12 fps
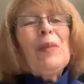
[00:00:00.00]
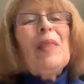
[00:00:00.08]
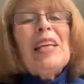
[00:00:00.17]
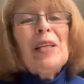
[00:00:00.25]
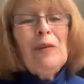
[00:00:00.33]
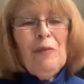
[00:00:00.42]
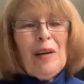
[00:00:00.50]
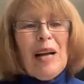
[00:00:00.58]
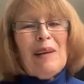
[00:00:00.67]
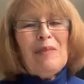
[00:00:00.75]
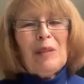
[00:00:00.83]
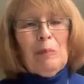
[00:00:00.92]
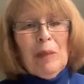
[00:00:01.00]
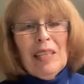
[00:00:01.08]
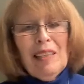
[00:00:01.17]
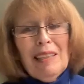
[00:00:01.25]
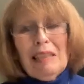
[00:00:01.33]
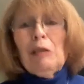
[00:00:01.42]
And thank you for having
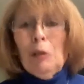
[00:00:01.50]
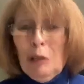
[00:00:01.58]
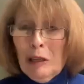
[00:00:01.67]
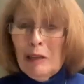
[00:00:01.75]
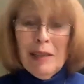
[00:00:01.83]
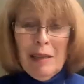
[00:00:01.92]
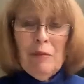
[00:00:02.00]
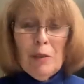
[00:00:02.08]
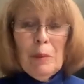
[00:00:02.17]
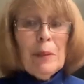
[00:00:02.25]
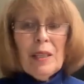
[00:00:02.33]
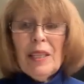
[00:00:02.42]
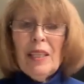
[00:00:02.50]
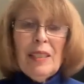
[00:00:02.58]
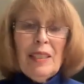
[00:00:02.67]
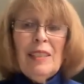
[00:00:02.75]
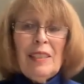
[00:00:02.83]
me. And good luck, everybody.